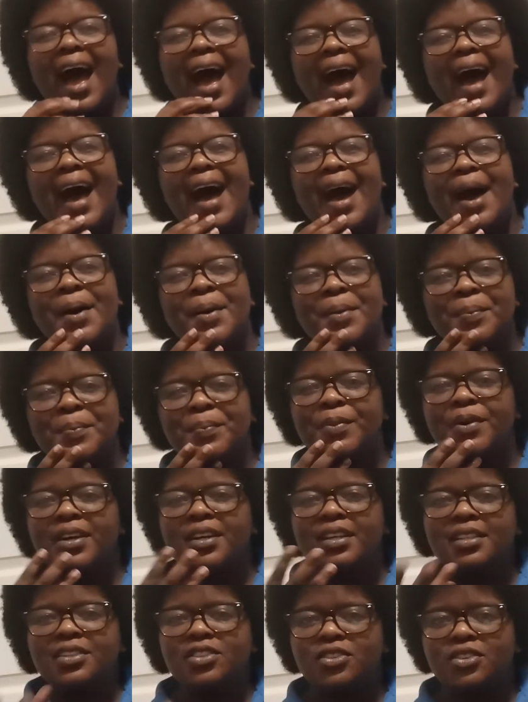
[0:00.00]
um
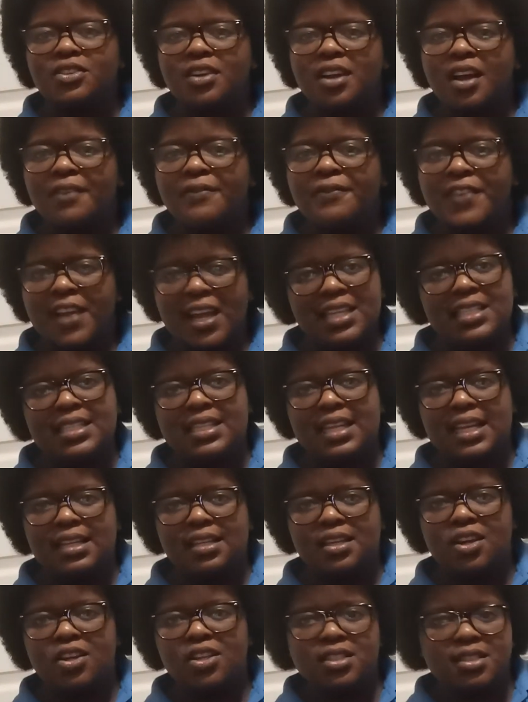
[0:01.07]
fix
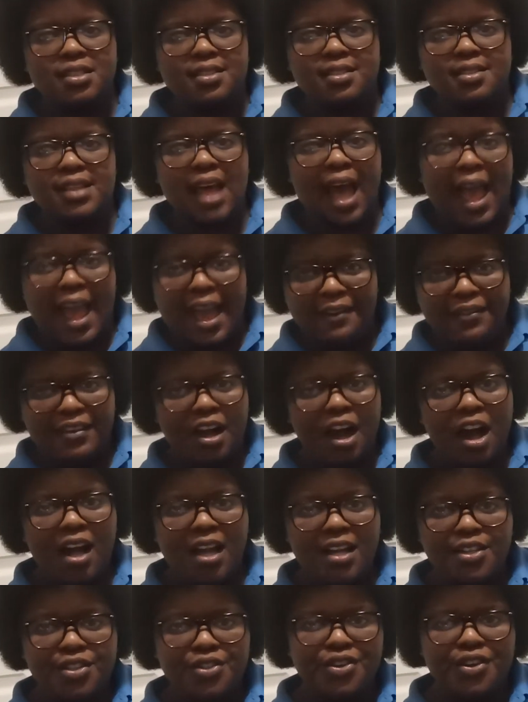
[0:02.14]
it, because I have
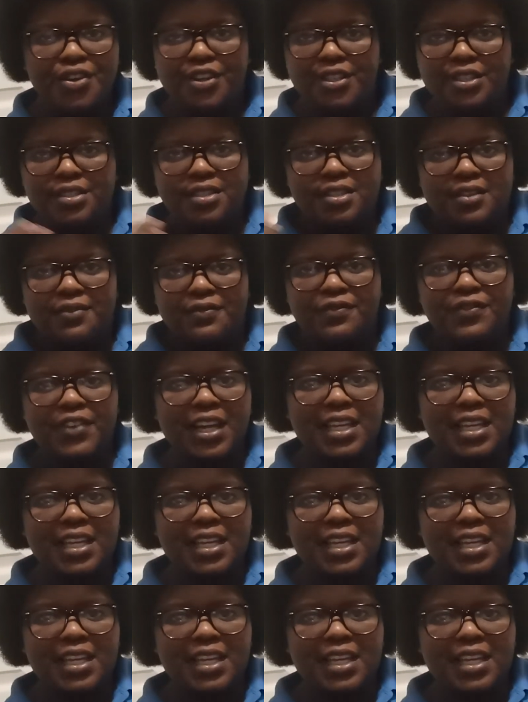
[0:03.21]
car insurance, and